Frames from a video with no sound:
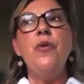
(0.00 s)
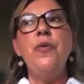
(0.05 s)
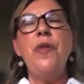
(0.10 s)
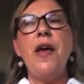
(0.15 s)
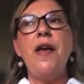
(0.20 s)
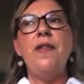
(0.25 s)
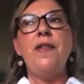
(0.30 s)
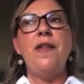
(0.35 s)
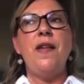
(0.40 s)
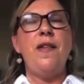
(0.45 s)

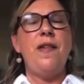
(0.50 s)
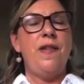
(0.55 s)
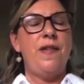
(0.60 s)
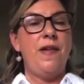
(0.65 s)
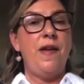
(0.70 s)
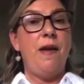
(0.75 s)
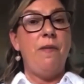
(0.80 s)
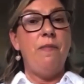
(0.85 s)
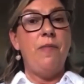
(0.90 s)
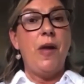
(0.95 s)
there's
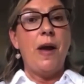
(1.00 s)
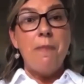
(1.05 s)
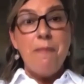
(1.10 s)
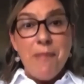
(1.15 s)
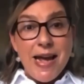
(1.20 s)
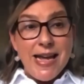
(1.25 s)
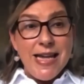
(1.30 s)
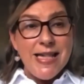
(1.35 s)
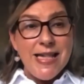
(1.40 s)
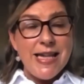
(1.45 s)
this
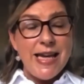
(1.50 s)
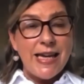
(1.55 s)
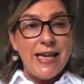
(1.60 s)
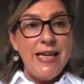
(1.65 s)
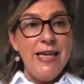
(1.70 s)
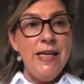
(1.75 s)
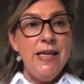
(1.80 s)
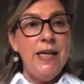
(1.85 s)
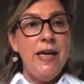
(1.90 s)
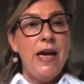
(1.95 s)
amazing